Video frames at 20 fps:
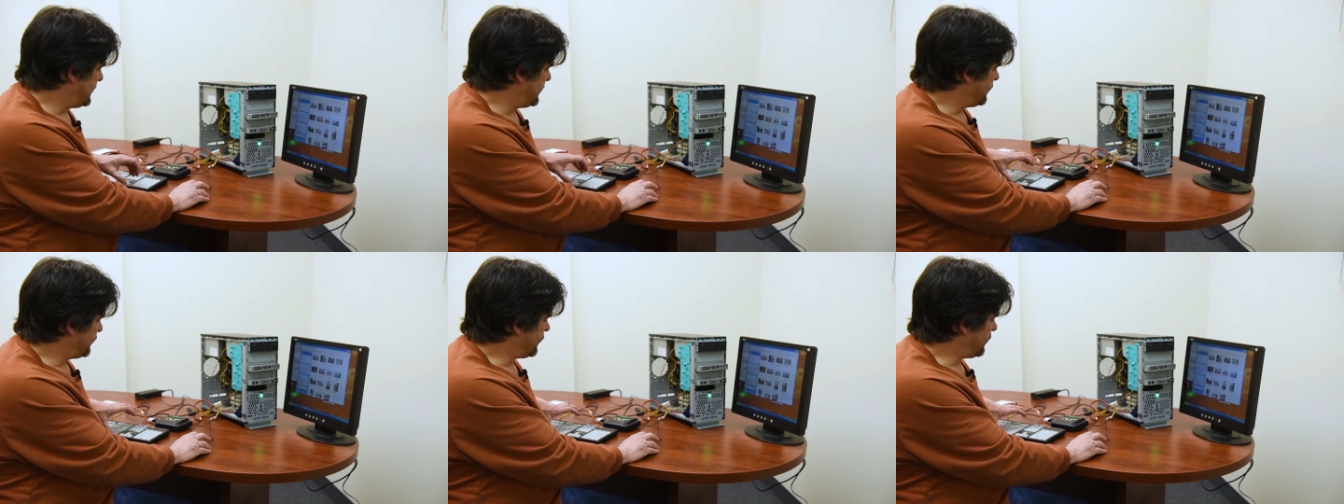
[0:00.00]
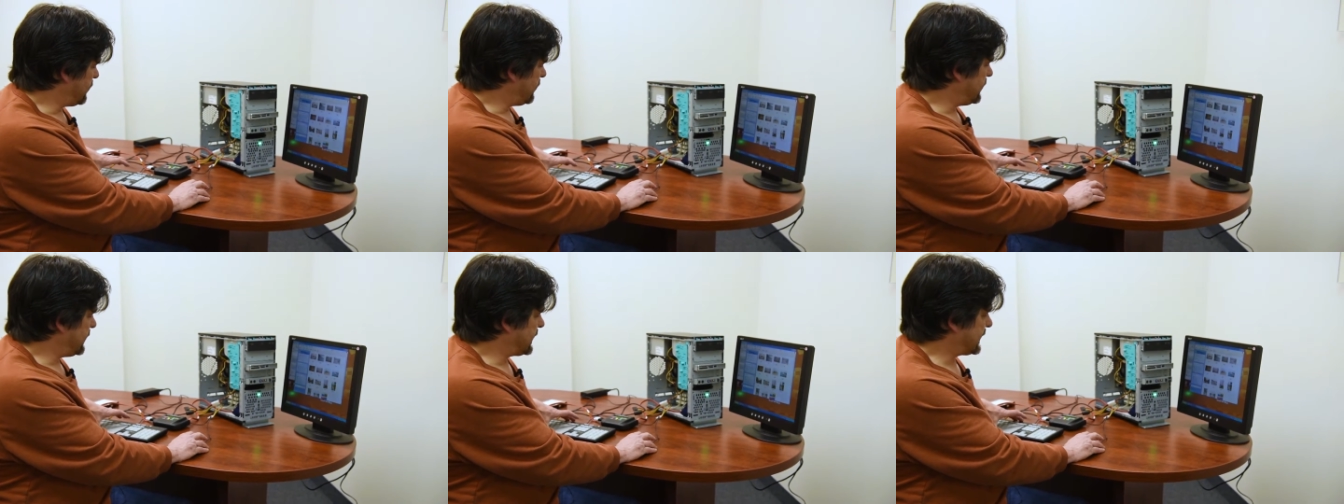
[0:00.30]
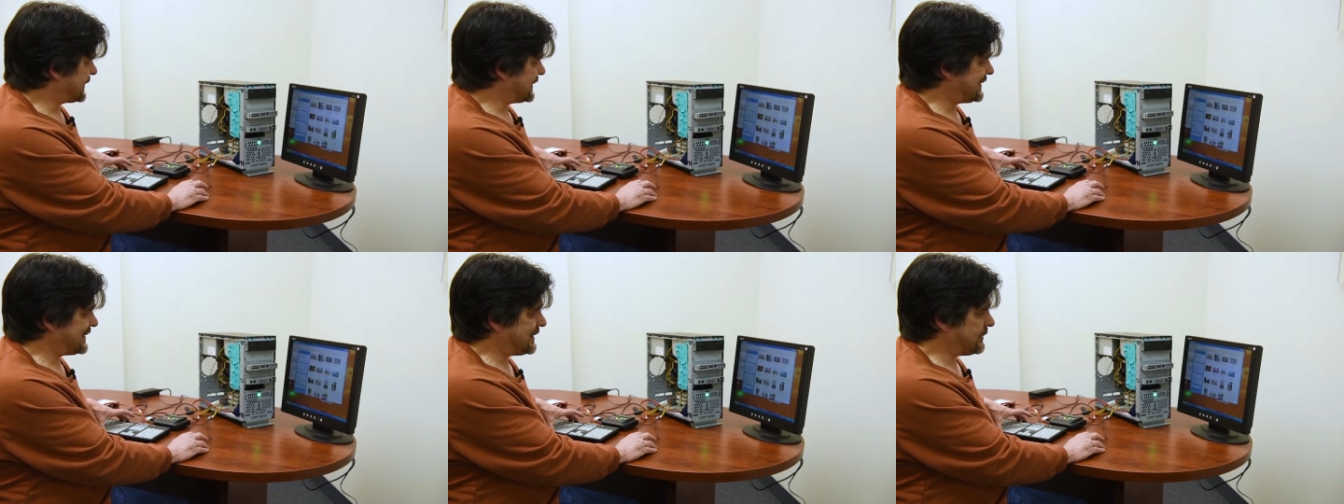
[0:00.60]
so I
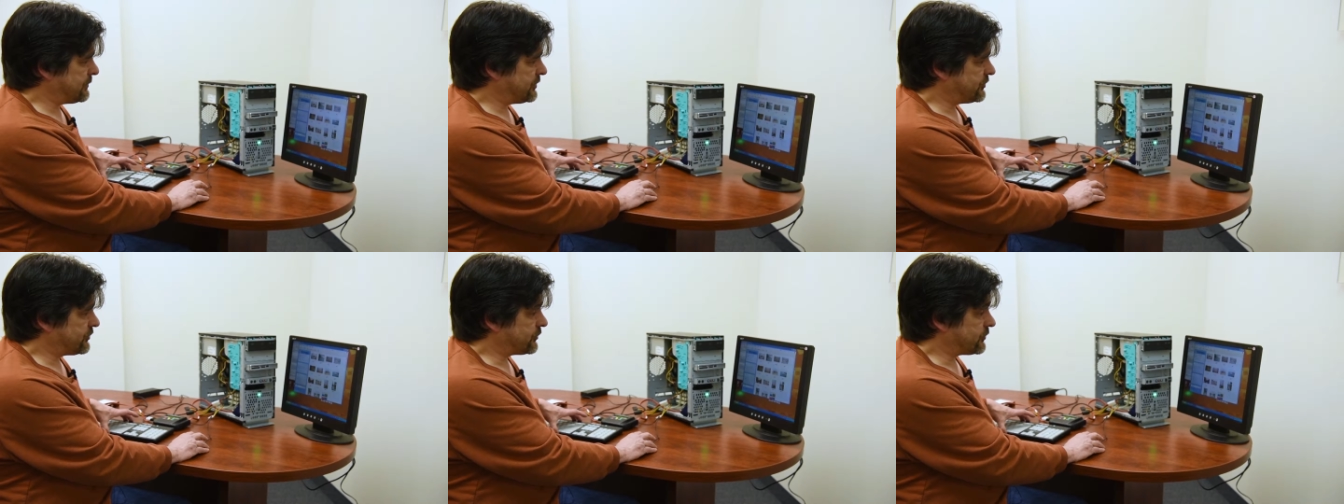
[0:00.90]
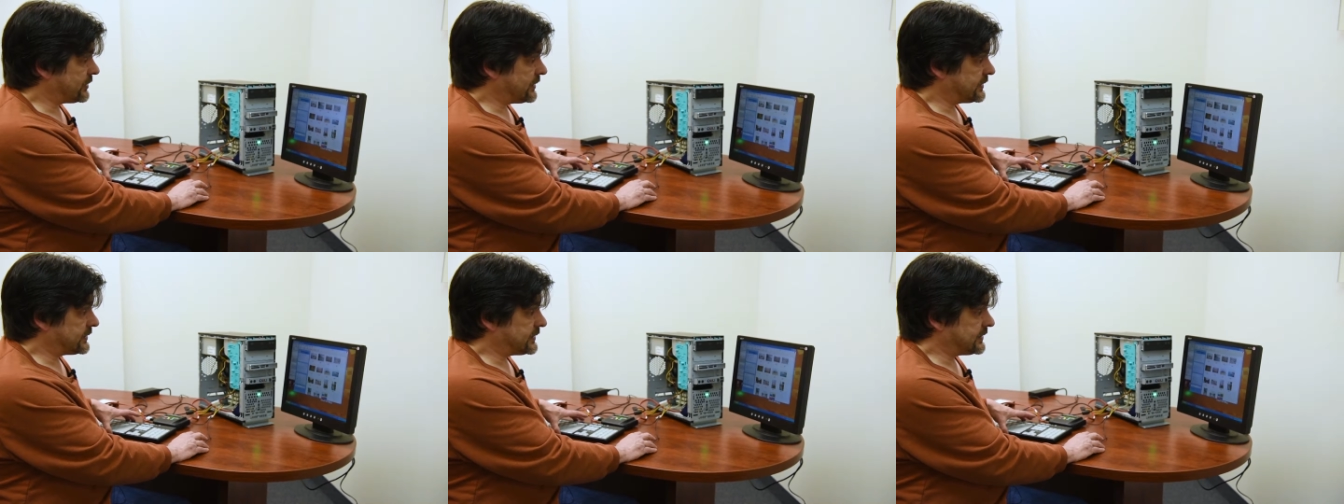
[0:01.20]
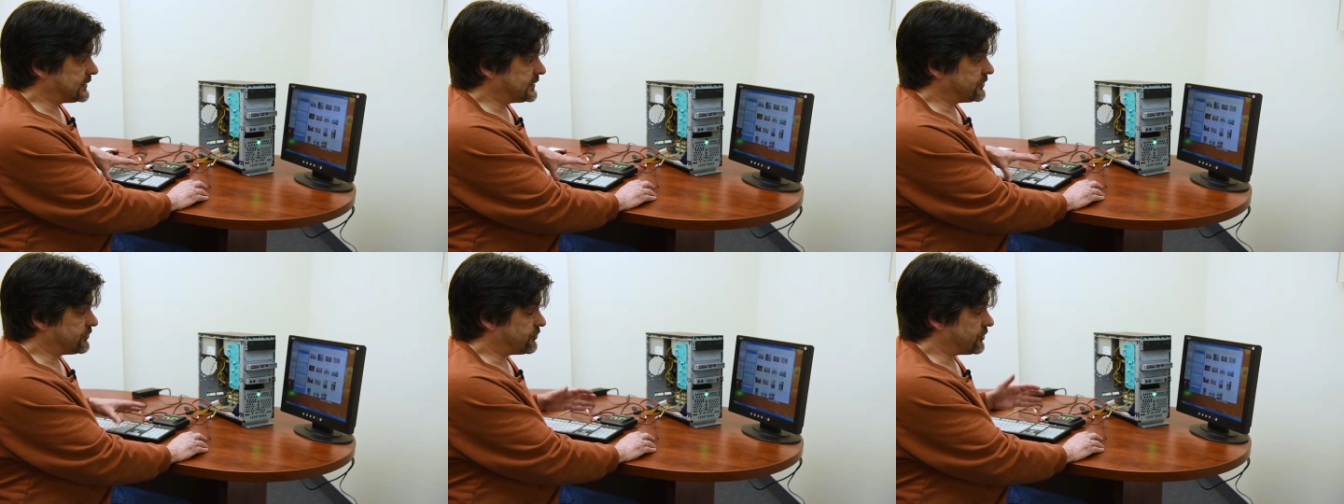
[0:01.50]
can demonstrate
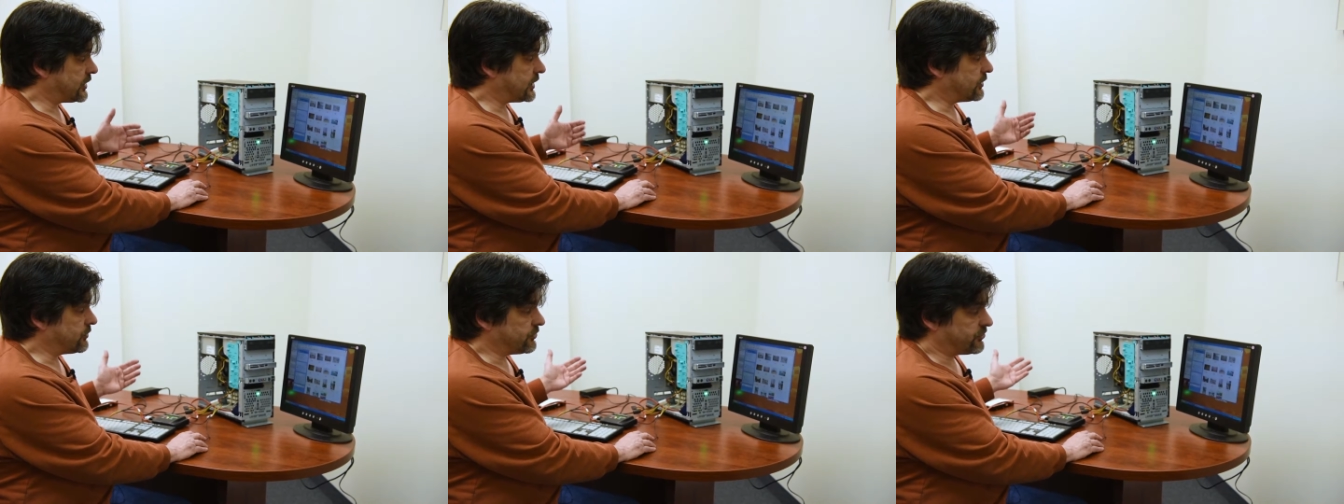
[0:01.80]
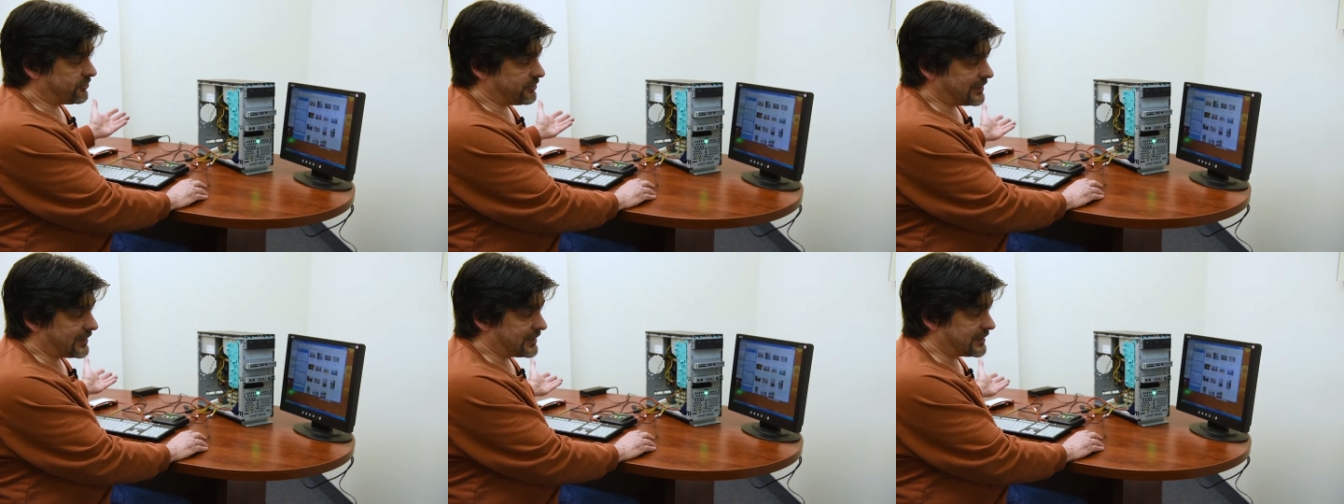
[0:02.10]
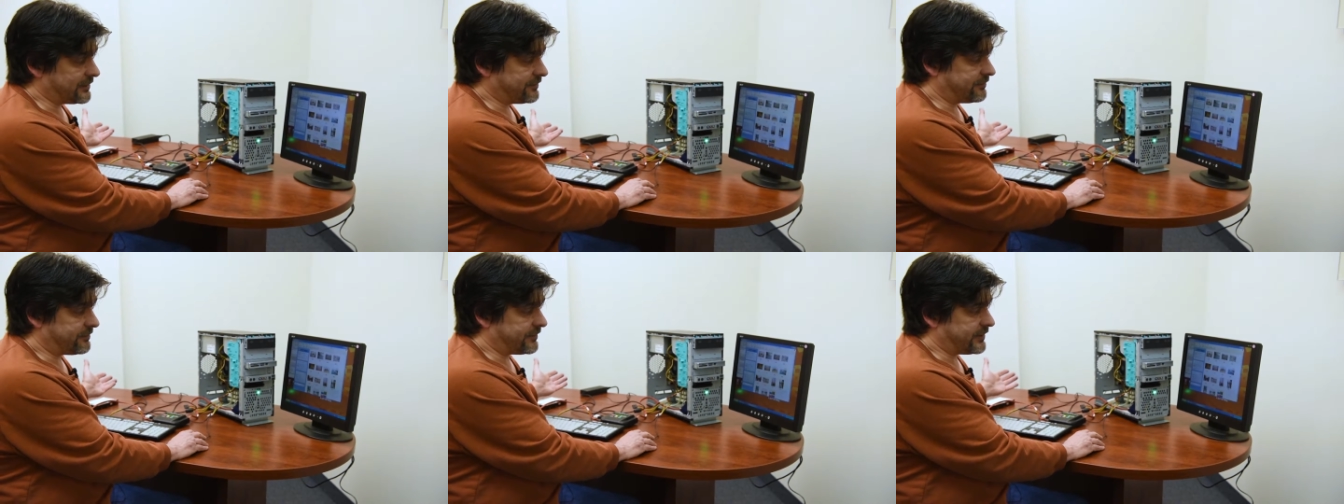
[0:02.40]
that the shadow is
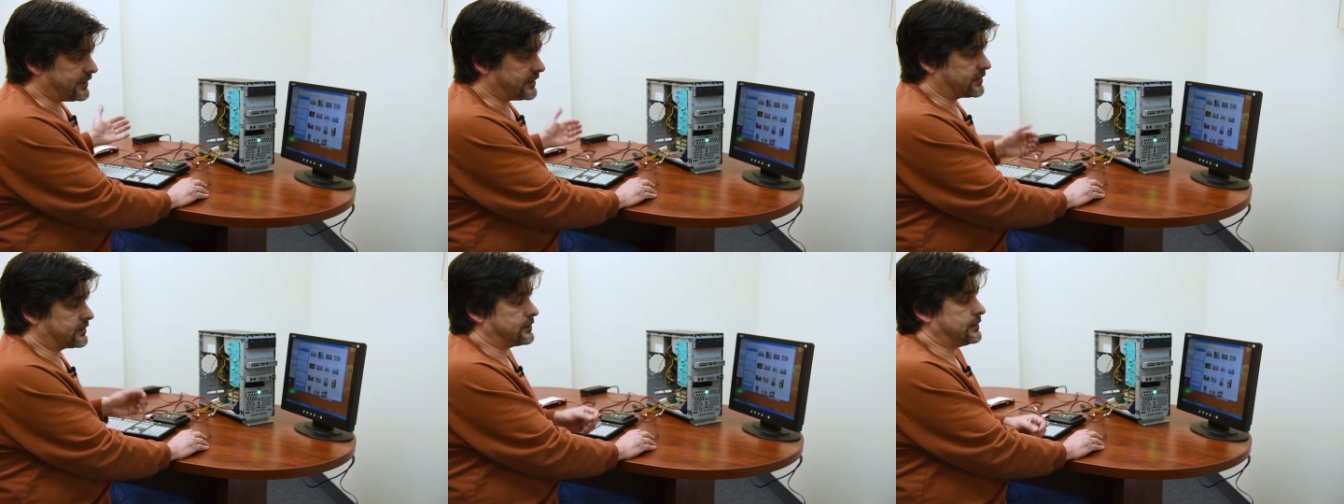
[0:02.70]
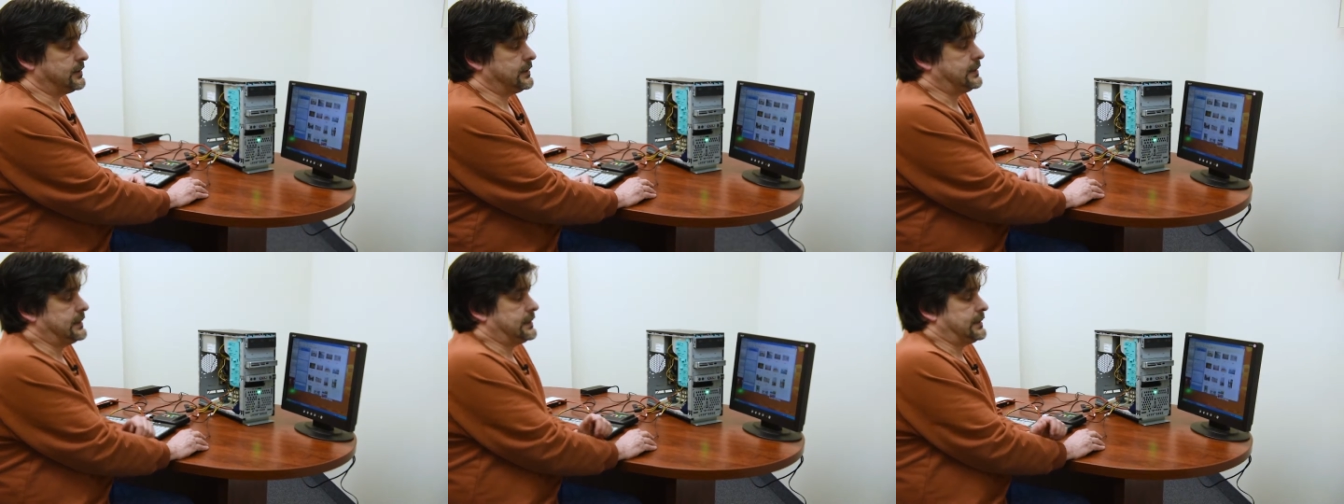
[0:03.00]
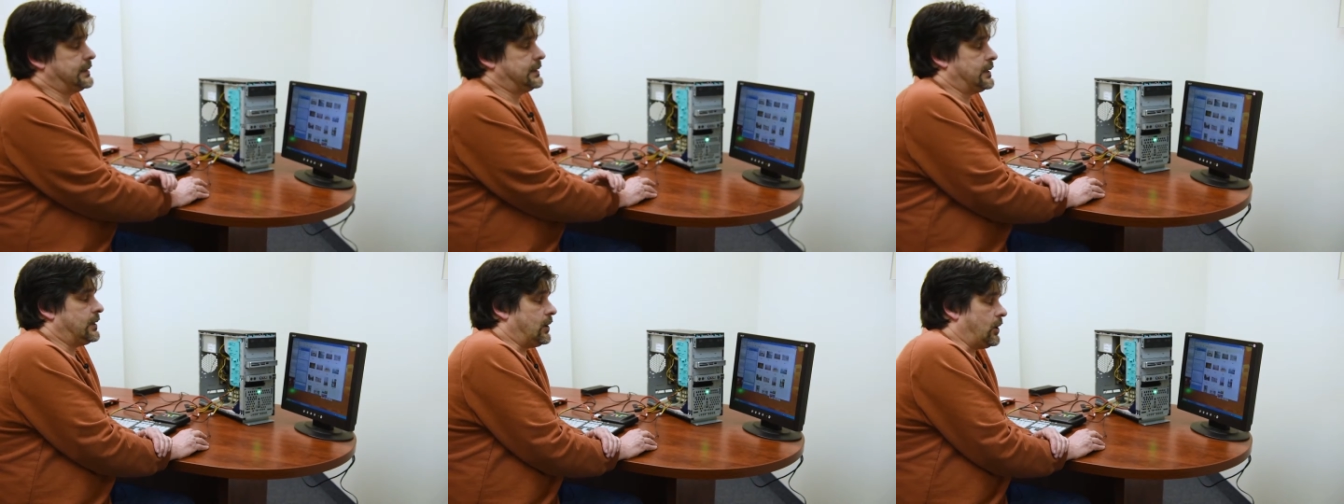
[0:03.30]
not in fact
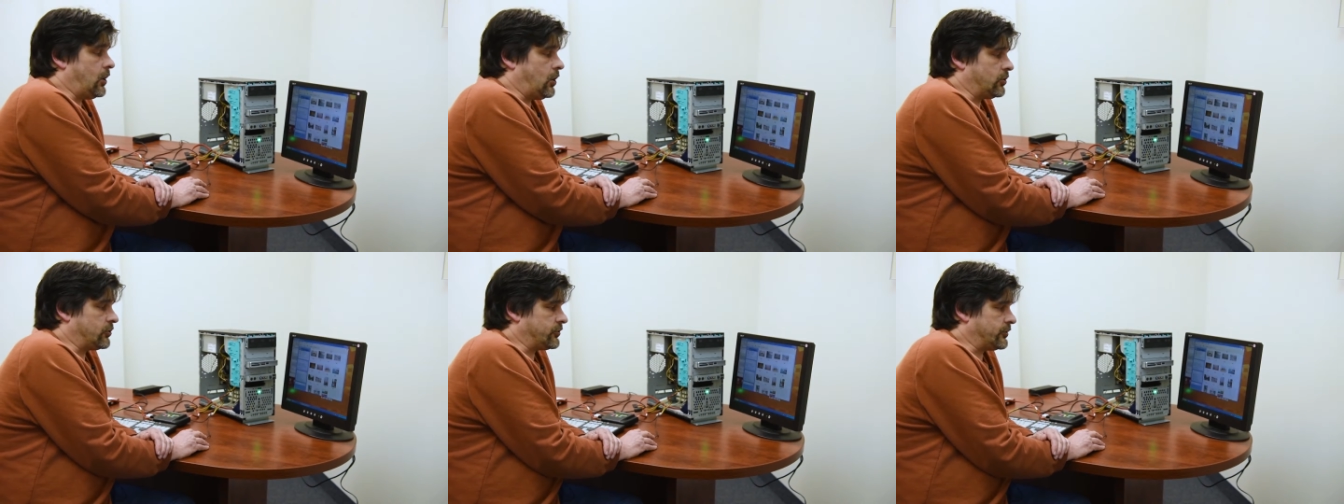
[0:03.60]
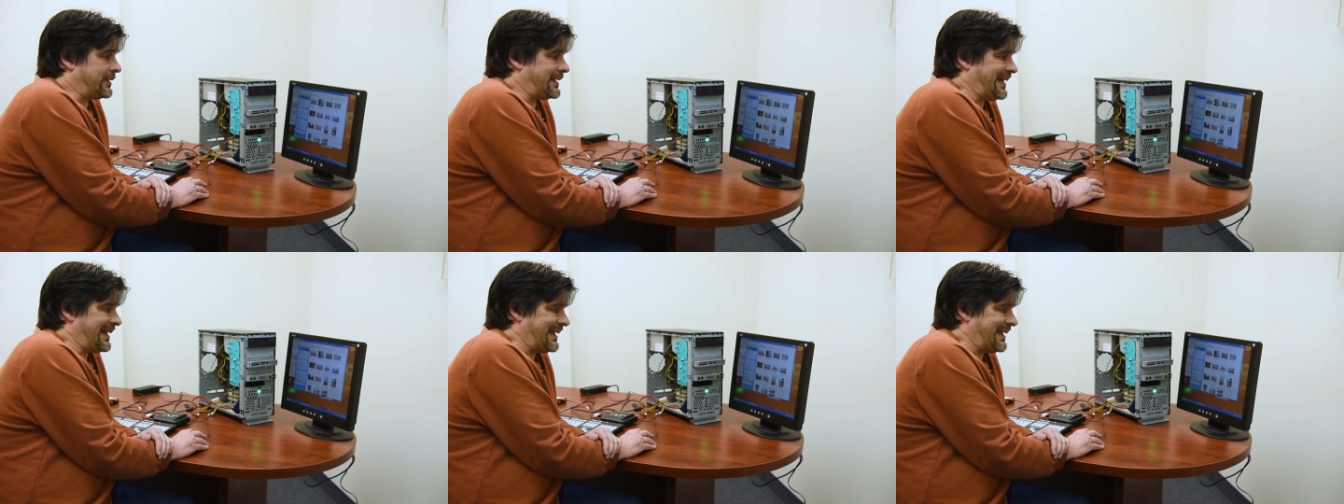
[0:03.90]
altering